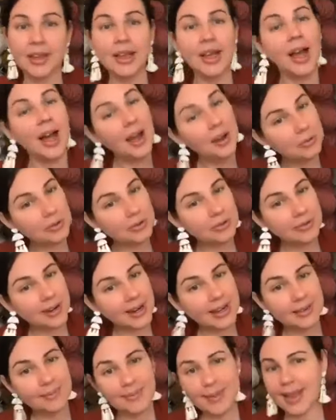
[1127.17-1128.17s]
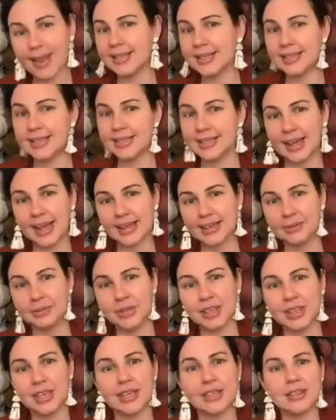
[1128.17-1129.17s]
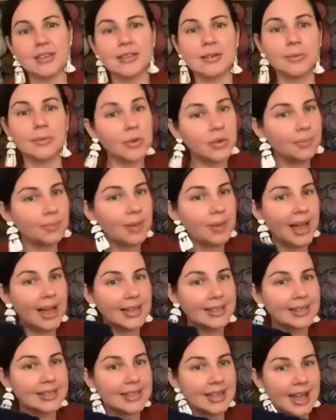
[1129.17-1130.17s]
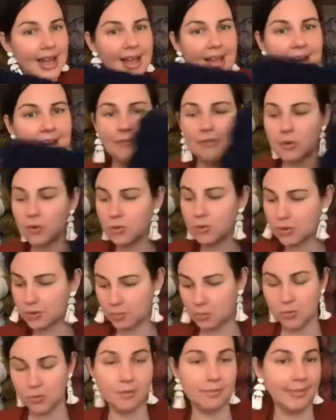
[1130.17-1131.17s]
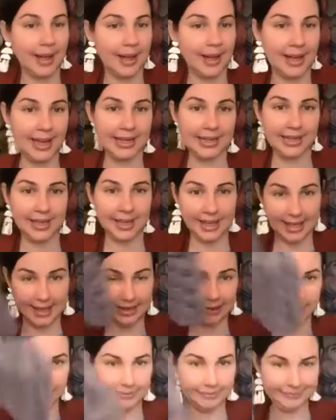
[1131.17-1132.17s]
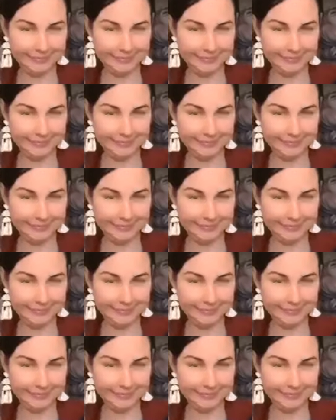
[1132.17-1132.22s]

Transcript: I would recommend starting with either the warm heart scarf or the warm heart cowl.